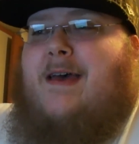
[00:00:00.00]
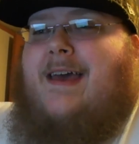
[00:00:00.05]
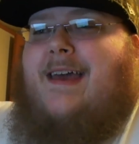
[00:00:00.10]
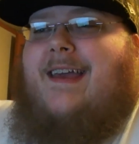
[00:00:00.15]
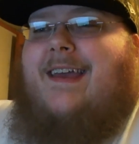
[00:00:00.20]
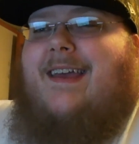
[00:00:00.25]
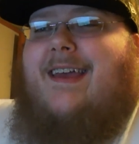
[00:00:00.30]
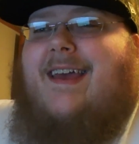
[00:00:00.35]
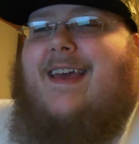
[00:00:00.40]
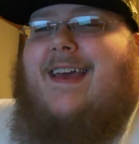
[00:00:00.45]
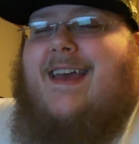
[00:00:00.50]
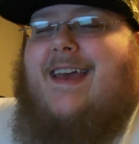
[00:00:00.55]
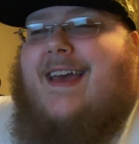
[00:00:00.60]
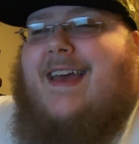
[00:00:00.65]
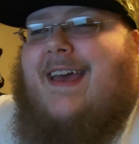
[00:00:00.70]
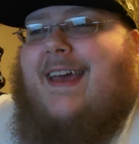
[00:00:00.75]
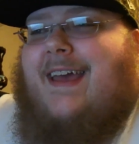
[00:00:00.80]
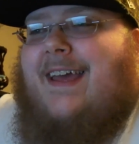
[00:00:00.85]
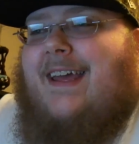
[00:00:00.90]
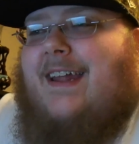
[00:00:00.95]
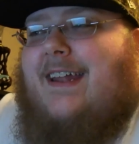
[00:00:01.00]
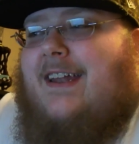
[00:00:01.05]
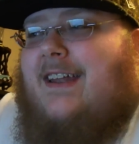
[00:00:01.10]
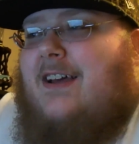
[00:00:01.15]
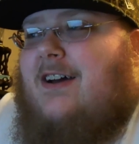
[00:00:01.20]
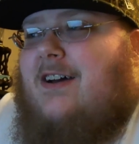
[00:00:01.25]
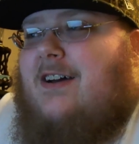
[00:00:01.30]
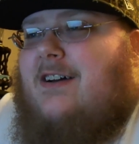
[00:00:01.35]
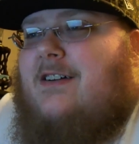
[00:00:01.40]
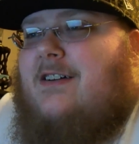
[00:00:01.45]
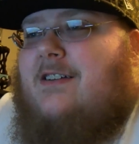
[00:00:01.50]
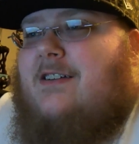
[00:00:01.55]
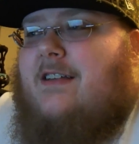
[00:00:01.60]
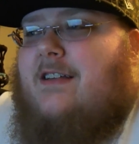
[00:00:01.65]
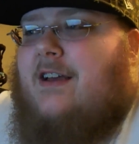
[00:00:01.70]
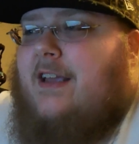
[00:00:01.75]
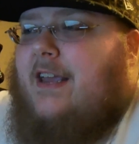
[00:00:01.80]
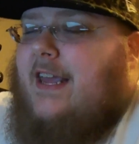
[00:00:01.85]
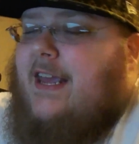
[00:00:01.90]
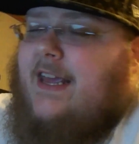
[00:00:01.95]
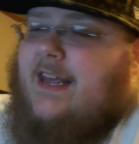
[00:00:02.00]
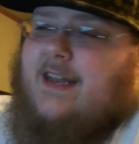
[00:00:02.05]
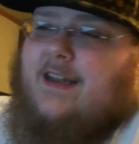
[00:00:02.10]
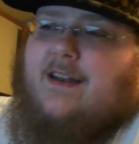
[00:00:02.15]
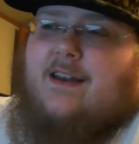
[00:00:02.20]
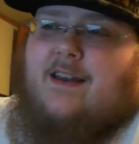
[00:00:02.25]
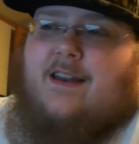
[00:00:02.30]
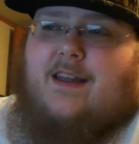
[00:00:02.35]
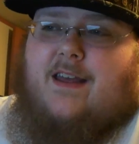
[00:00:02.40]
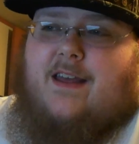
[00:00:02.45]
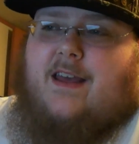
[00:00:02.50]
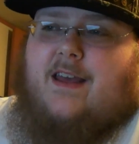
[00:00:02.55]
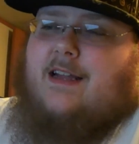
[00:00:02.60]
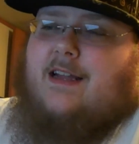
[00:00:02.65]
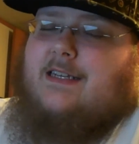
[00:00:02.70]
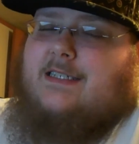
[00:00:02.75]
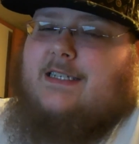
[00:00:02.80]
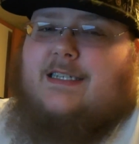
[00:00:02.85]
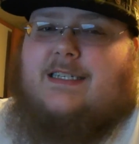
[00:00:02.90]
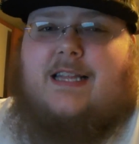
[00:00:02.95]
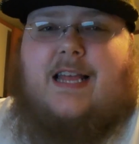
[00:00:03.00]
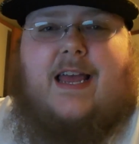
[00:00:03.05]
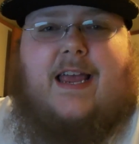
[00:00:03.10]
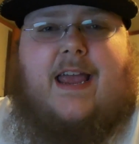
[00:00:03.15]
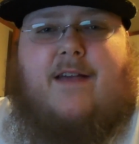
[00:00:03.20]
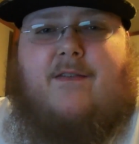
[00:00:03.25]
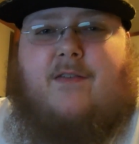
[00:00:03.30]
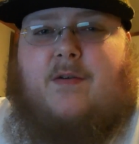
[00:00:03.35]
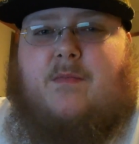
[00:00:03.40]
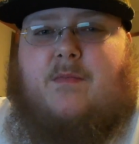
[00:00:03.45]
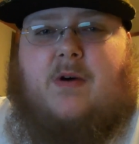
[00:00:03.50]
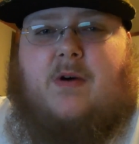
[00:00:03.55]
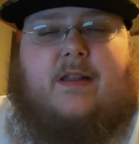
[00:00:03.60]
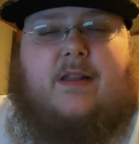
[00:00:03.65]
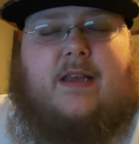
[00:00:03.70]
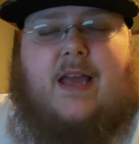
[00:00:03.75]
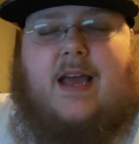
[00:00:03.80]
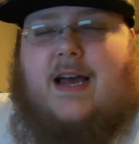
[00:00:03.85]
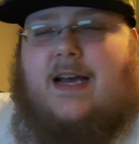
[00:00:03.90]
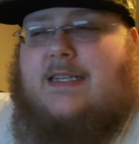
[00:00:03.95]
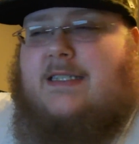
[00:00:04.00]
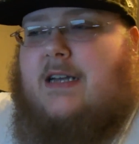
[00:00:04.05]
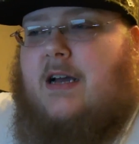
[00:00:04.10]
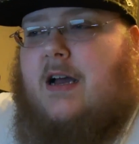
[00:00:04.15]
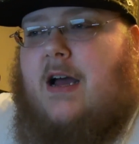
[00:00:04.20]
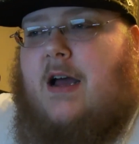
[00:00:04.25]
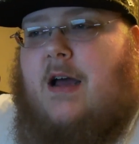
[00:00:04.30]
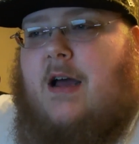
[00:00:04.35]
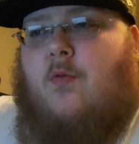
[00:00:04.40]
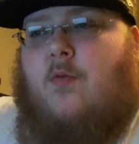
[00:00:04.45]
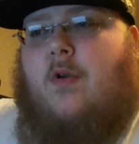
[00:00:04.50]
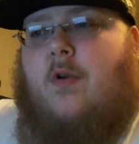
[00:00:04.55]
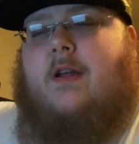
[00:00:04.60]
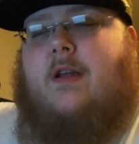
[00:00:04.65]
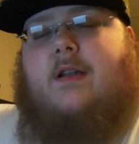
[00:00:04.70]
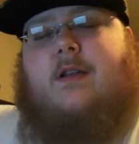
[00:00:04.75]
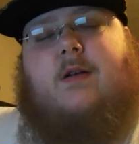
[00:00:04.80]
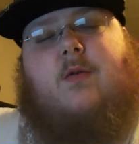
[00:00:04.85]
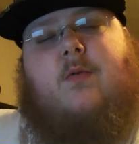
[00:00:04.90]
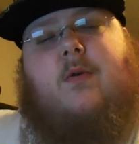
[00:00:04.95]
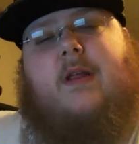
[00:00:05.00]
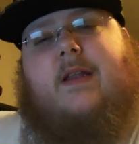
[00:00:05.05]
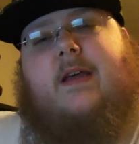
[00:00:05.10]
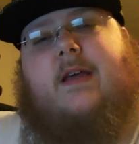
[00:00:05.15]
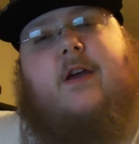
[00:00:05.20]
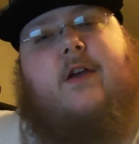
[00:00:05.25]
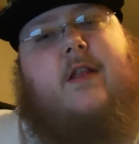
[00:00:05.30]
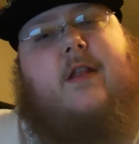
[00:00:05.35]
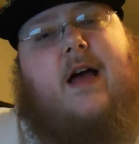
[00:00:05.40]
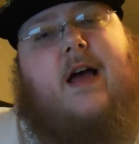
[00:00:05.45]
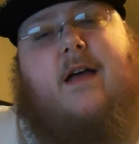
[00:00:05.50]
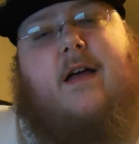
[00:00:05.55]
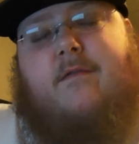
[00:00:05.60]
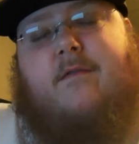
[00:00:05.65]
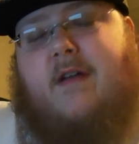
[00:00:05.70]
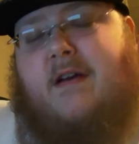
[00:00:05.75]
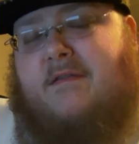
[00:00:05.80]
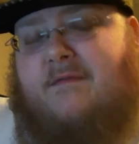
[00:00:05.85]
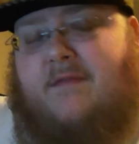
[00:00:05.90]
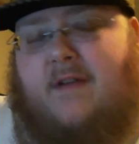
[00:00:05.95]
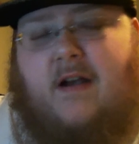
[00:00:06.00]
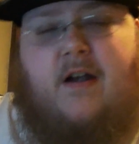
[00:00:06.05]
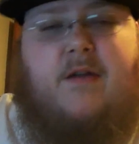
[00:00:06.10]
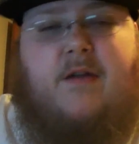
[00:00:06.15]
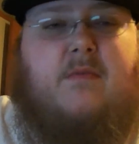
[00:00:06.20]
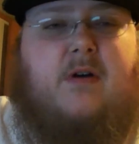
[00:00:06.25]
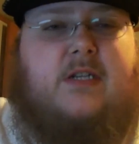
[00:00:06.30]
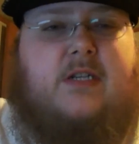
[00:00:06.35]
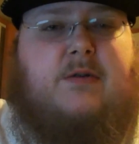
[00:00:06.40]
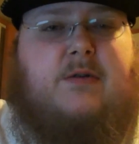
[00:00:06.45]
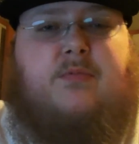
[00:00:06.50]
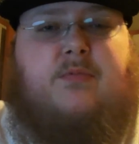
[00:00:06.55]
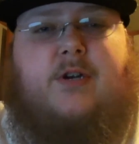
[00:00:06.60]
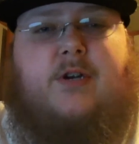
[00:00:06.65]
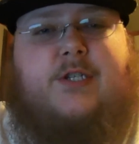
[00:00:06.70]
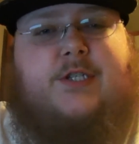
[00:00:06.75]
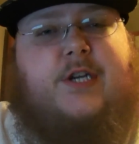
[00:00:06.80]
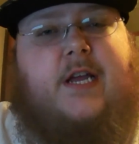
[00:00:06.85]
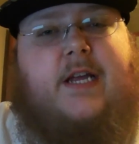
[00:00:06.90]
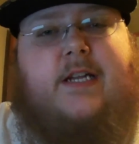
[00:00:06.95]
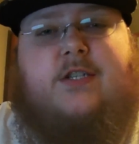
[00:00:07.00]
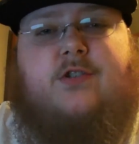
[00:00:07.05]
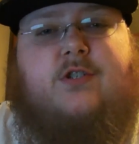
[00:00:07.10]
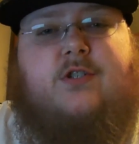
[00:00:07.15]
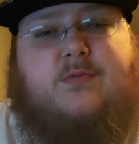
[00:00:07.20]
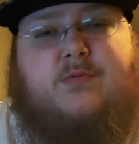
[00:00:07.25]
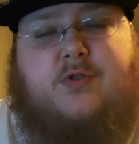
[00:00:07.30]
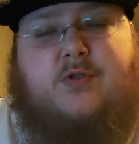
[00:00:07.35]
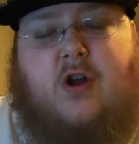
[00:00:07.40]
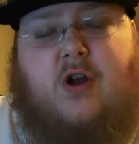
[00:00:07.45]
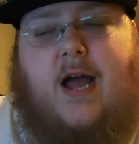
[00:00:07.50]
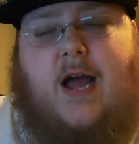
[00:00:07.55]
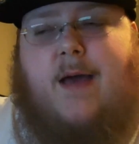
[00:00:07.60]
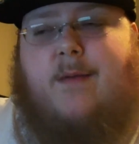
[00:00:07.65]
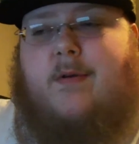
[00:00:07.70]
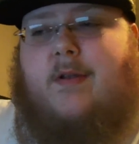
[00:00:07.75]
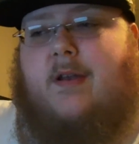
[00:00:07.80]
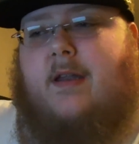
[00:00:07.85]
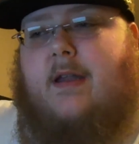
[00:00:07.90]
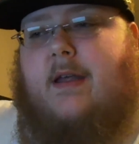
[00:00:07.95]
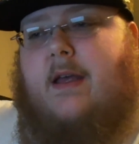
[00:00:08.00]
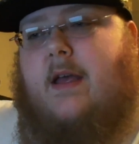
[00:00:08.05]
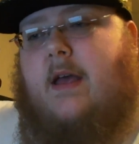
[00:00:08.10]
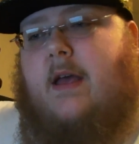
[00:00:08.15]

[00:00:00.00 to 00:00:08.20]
May. And uh, again, just like every month guys, I, I want to I wanna tell you that I, I very much appreciate you subscribing.